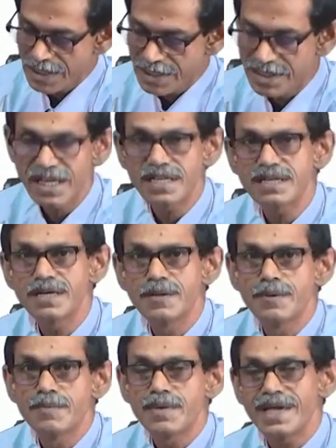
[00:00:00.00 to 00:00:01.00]
Then
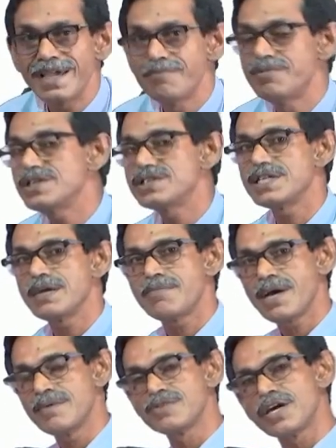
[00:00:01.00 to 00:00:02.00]
every
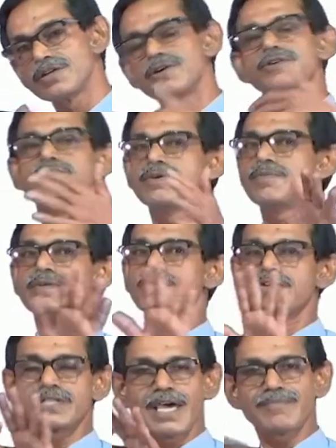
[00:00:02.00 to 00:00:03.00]
step I am not going to repeat,
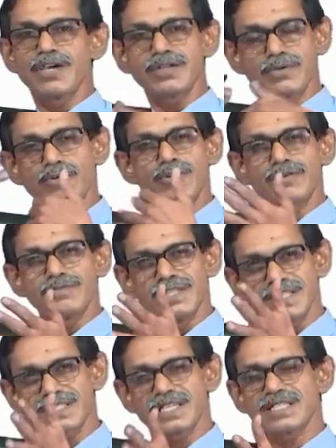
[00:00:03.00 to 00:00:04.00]
because I am not going to
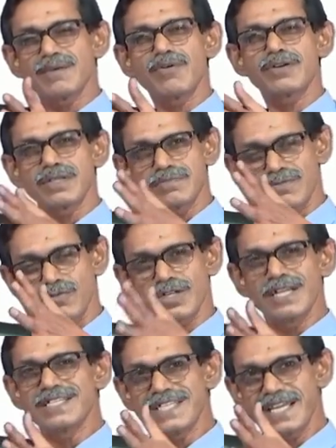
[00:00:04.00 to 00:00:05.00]
discuss about the
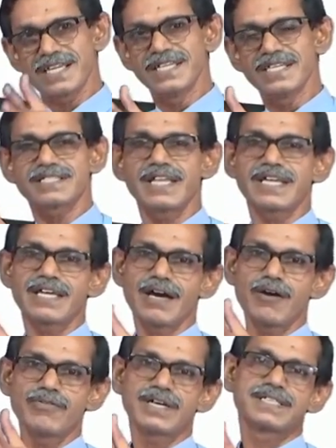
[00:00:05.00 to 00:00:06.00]
total techniques like how